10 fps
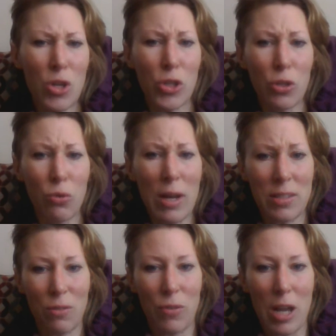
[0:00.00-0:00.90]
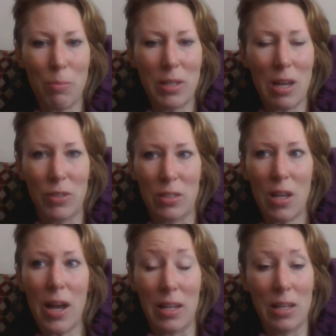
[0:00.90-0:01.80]
you as a family have
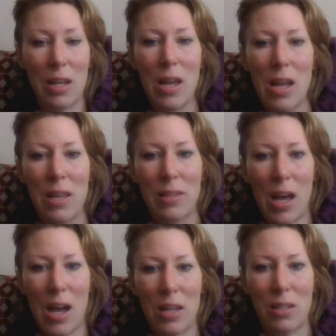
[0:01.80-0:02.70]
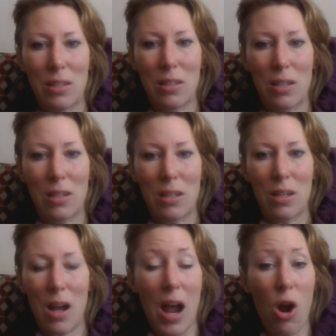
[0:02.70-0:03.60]
decided that
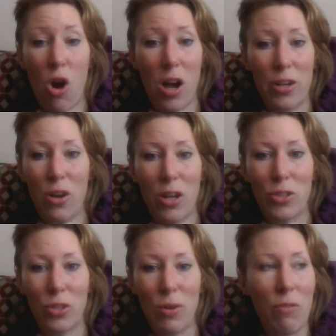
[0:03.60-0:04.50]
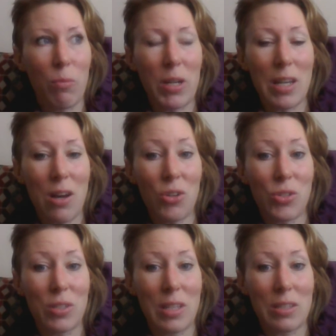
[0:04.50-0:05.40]
I ought not to. Everybody
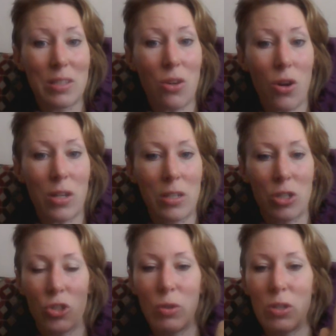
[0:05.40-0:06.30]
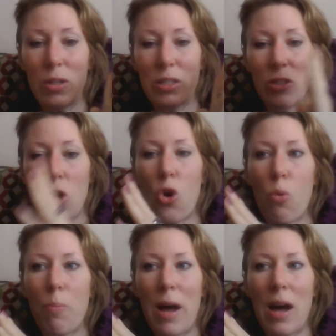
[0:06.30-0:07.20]
else gets the heart condition. So either it's
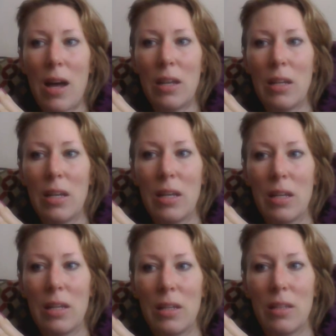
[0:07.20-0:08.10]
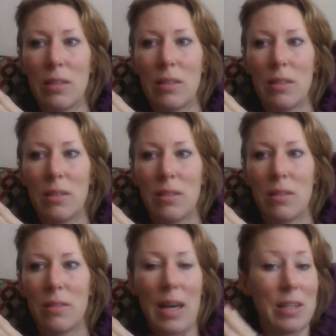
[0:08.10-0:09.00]
so bad
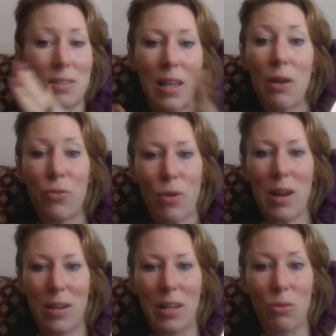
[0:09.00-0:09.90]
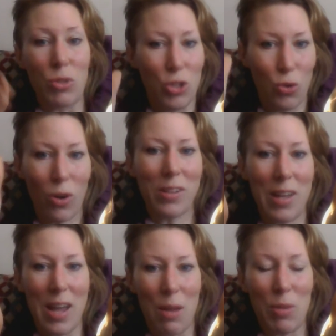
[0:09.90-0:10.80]
that it's life-threatening, which is your
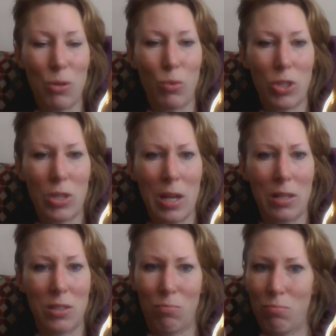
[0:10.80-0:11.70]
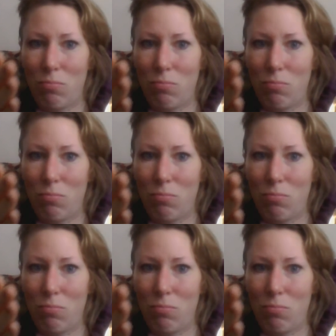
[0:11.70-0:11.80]
claim, in which case